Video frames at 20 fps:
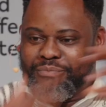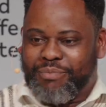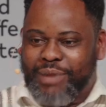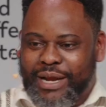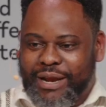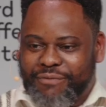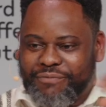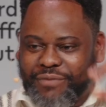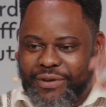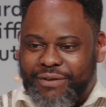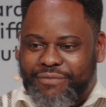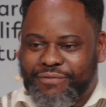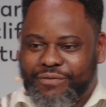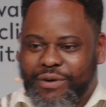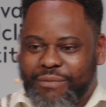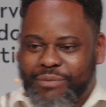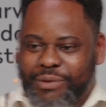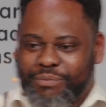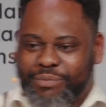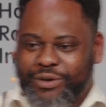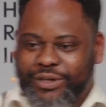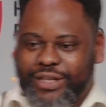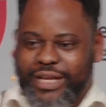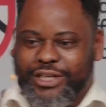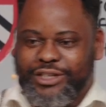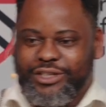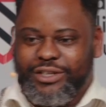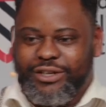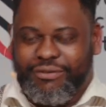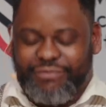benefit from the
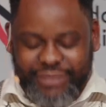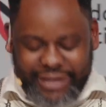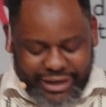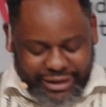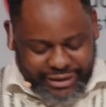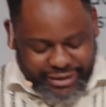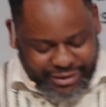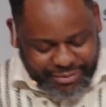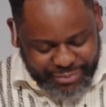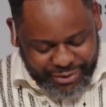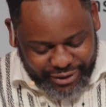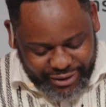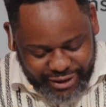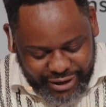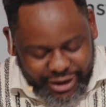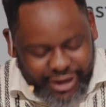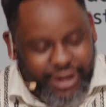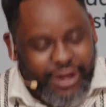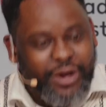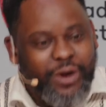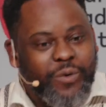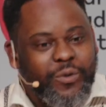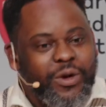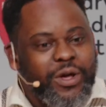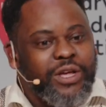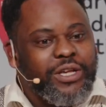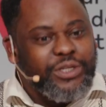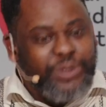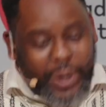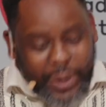protection of that.
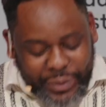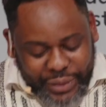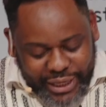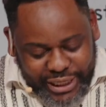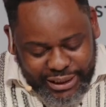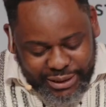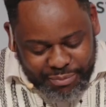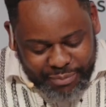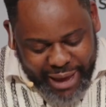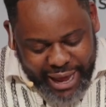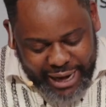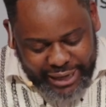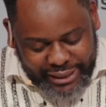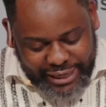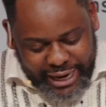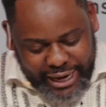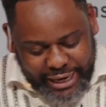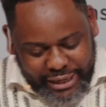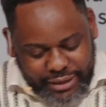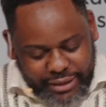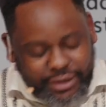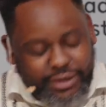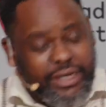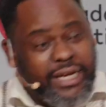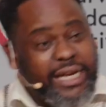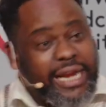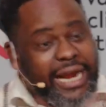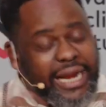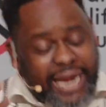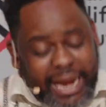So this meant then,
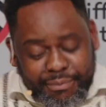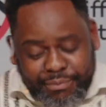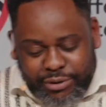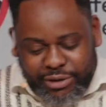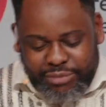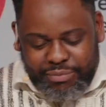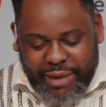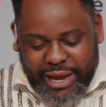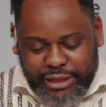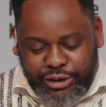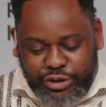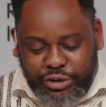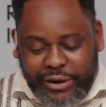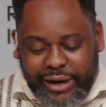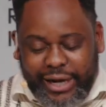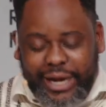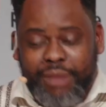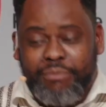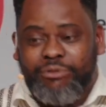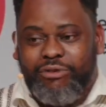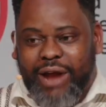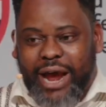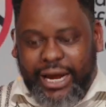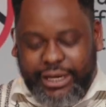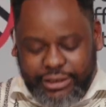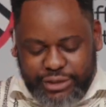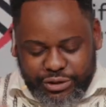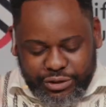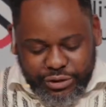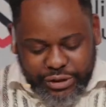it enabled men to claim
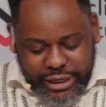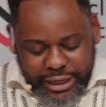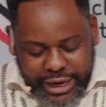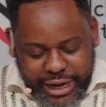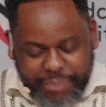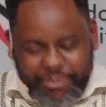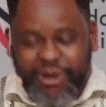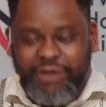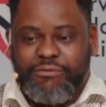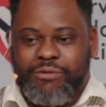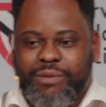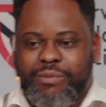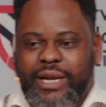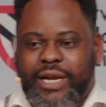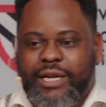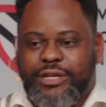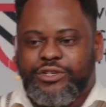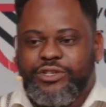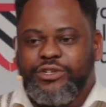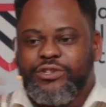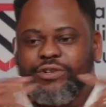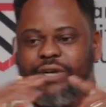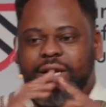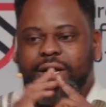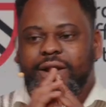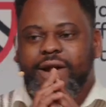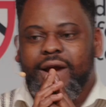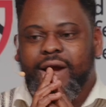rights to the labor of women and children.